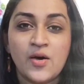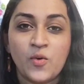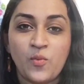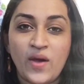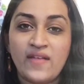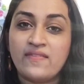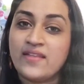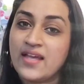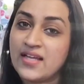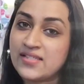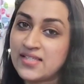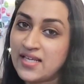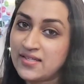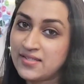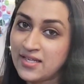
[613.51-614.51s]
when they
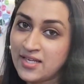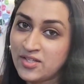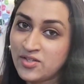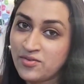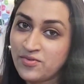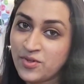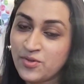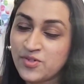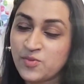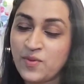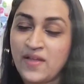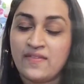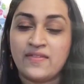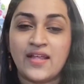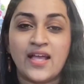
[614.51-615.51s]
attend interviews,
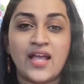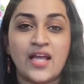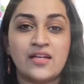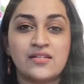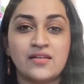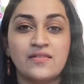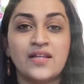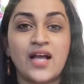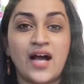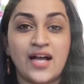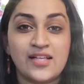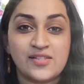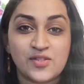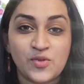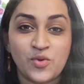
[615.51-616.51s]
when they enter the
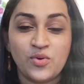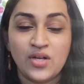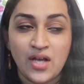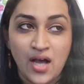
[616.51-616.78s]
high school,